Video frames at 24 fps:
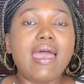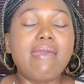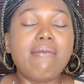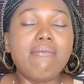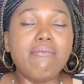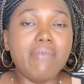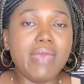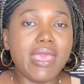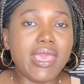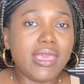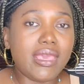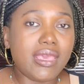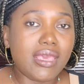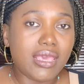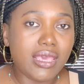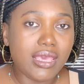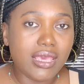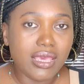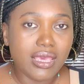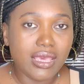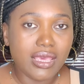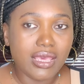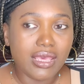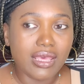I
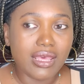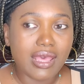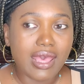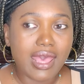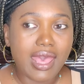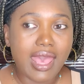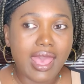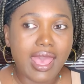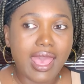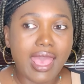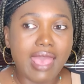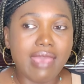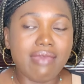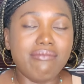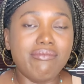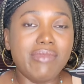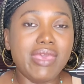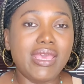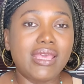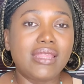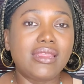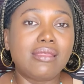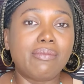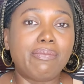make
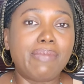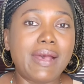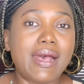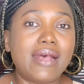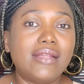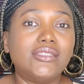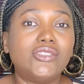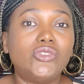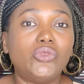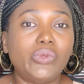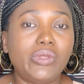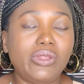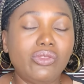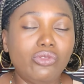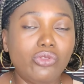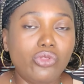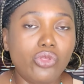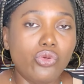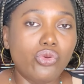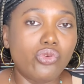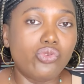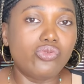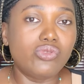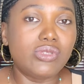the pants
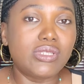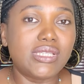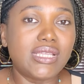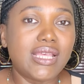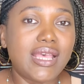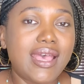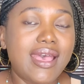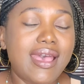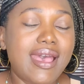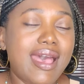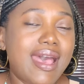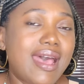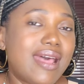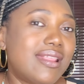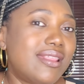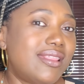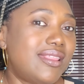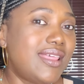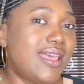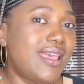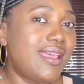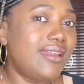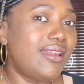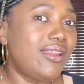with those
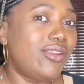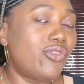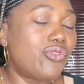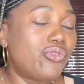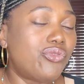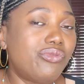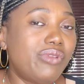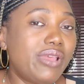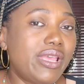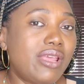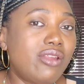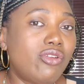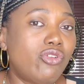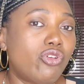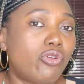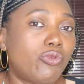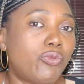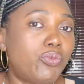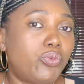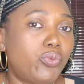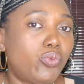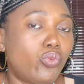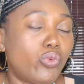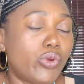and then they don't end
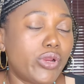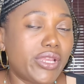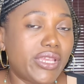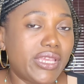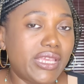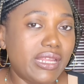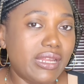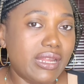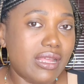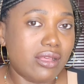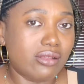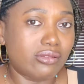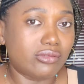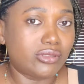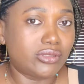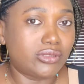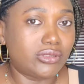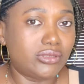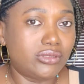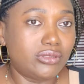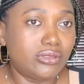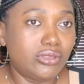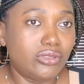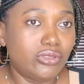up working out,